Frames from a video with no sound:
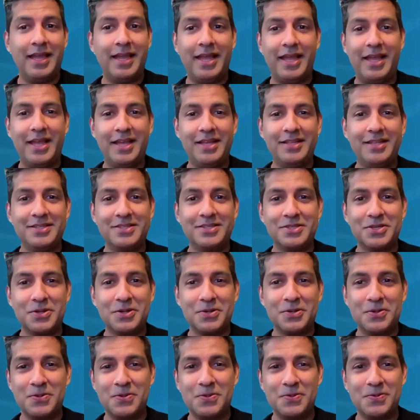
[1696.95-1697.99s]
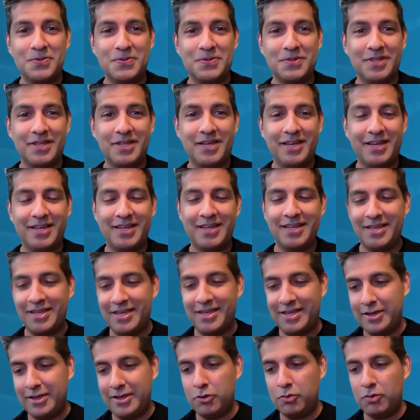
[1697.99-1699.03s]
And so like
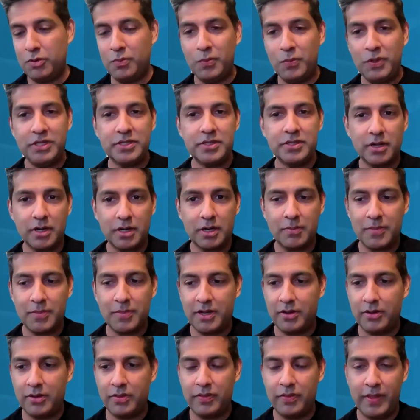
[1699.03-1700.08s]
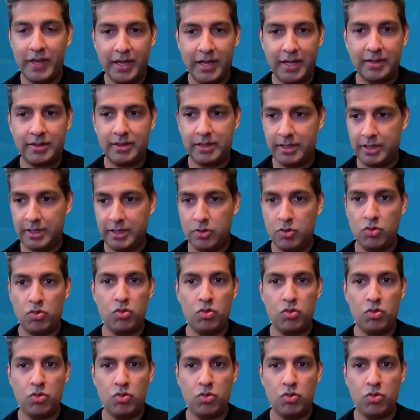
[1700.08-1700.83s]
when we talk about that, like